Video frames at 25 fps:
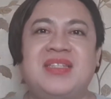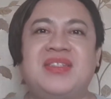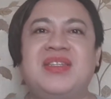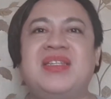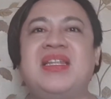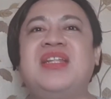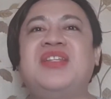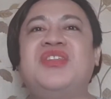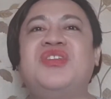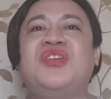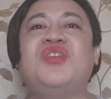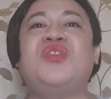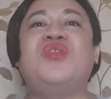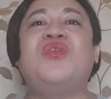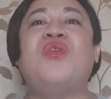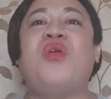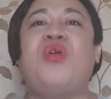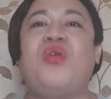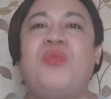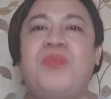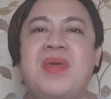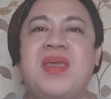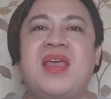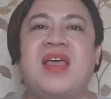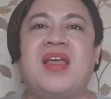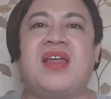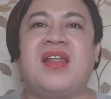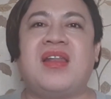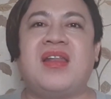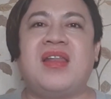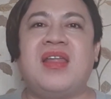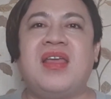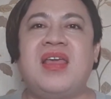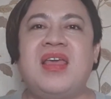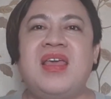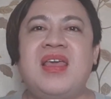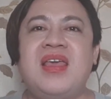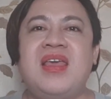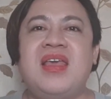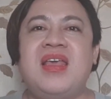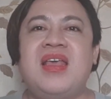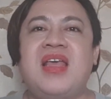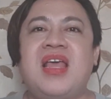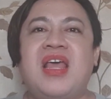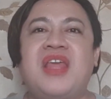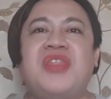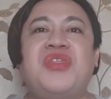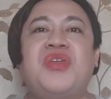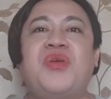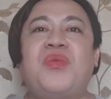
You need to go beyond the